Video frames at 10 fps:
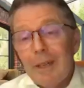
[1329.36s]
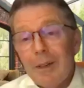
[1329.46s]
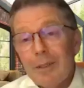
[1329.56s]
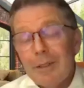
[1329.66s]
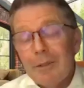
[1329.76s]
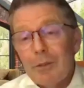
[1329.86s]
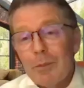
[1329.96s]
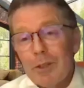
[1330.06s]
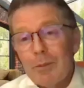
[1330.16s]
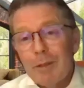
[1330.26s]
we are only
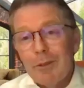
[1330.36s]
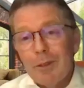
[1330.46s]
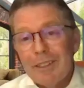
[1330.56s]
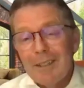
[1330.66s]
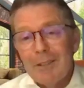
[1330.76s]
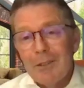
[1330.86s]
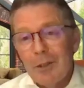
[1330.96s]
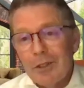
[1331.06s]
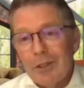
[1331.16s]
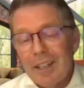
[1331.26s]
responsible for this
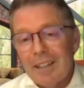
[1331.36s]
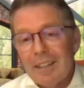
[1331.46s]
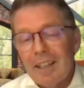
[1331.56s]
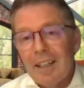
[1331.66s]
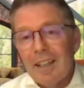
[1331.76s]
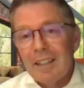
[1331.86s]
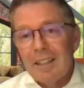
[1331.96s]
journal, and I